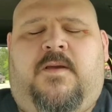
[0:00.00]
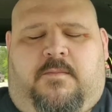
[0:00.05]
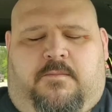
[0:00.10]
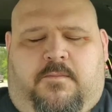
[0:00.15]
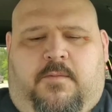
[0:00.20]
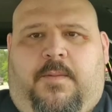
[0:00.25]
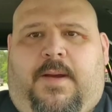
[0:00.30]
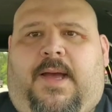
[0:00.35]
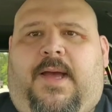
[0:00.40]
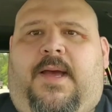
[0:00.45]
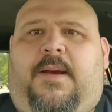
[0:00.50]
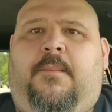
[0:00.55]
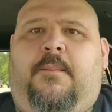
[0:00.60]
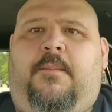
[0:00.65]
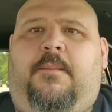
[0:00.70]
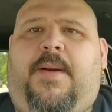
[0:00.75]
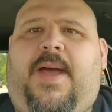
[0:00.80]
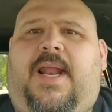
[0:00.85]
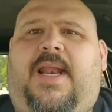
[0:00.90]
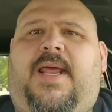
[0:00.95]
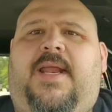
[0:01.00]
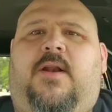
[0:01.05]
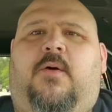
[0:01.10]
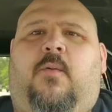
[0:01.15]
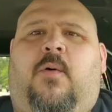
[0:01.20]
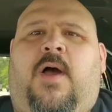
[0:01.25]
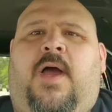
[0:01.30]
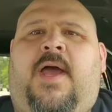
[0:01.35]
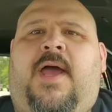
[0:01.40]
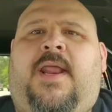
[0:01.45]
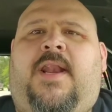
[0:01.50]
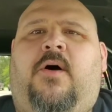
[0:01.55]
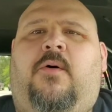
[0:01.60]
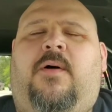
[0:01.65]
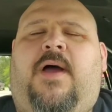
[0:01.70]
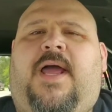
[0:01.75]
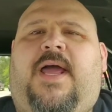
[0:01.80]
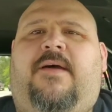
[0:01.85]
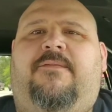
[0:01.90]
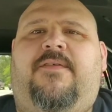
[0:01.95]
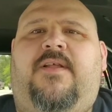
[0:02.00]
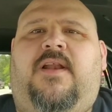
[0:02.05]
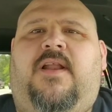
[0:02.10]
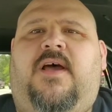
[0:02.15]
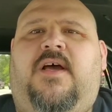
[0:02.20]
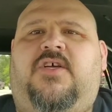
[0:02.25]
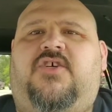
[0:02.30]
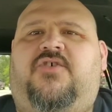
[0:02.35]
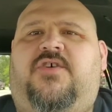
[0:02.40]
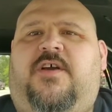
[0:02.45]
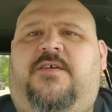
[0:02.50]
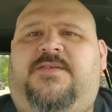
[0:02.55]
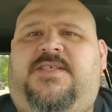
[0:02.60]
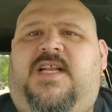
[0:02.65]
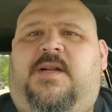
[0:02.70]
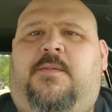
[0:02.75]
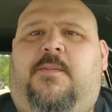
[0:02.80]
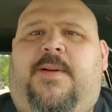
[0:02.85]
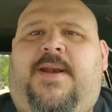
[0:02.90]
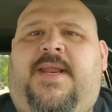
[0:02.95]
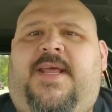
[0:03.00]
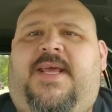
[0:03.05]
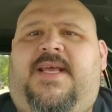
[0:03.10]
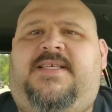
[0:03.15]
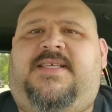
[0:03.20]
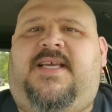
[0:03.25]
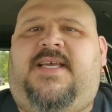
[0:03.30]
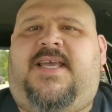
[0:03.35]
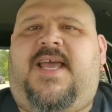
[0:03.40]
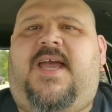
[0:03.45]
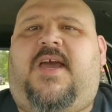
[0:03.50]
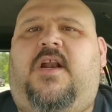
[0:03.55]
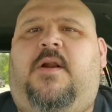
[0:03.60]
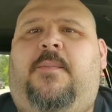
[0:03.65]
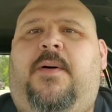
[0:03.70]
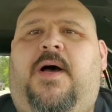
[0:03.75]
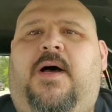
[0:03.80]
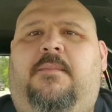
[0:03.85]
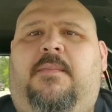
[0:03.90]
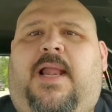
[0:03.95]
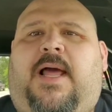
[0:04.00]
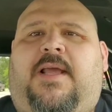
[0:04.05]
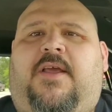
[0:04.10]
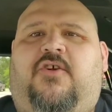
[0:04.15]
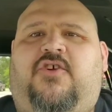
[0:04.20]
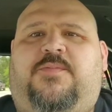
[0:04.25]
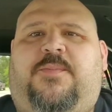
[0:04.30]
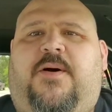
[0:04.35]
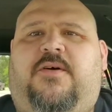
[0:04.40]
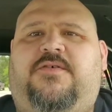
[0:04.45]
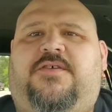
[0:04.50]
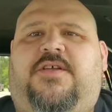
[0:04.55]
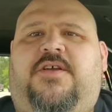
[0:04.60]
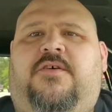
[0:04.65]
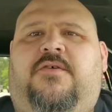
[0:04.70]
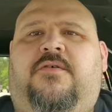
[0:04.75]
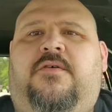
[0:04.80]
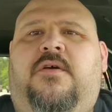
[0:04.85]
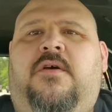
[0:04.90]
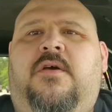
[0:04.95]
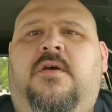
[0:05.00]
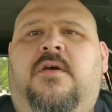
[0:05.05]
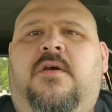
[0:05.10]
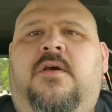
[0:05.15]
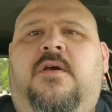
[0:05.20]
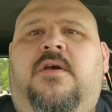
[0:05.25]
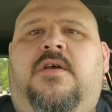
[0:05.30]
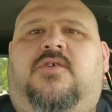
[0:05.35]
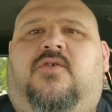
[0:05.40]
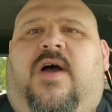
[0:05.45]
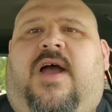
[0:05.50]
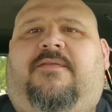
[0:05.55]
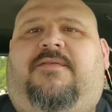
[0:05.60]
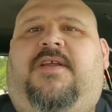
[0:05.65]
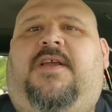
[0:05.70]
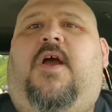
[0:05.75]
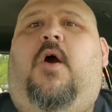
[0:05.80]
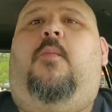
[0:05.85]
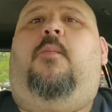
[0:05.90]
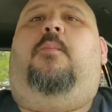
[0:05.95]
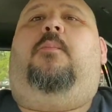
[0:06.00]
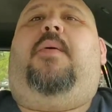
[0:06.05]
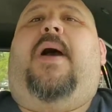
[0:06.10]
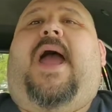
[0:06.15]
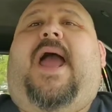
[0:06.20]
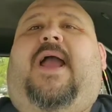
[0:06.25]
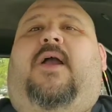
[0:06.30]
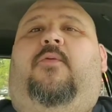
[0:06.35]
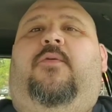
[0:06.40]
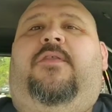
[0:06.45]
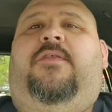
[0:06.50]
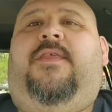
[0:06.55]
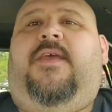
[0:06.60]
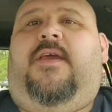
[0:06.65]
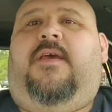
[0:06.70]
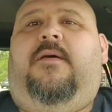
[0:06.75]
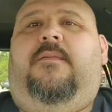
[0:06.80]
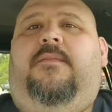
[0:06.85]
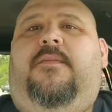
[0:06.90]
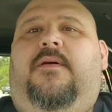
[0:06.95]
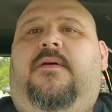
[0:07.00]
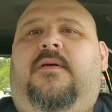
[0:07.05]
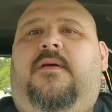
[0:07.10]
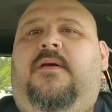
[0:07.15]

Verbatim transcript: With my belly in the way, I don't have the luxury of sitting on my knees and kicking them up like you're supposed to. So I have to go back with them.